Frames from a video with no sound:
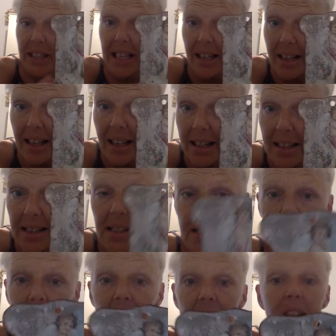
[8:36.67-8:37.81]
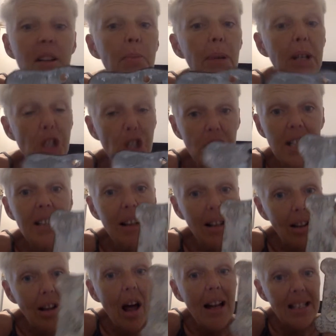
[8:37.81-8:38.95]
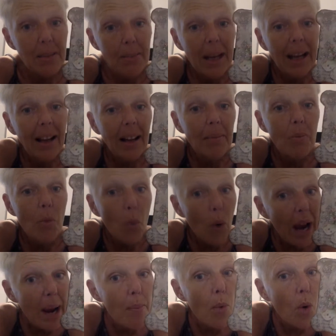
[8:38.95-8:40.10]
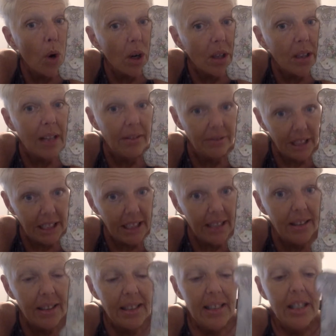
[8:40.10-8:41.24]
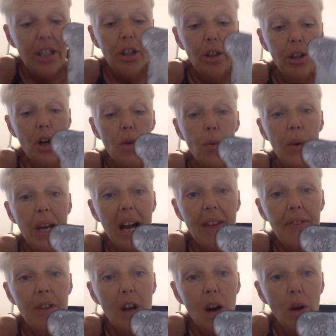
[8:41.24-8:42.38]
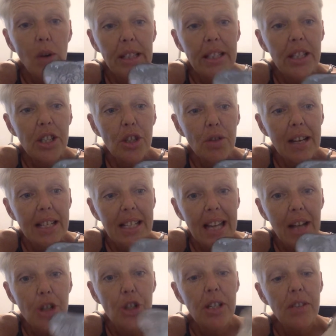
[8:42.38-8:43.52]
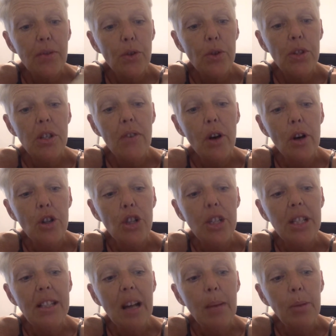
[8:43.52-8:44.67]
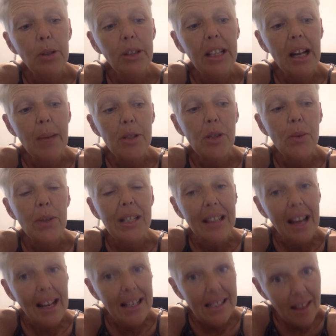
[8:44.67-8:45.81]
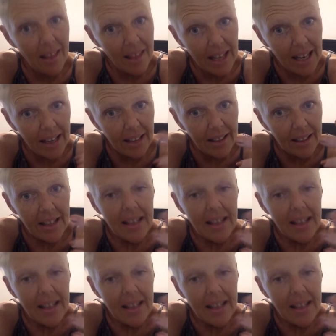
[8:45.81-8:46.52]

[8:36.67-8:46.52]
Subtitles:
It is. But she did a lot to make it way more lovely. You know, we have not only distressed edges. First of all, she's doubled it up so it's nice and thick.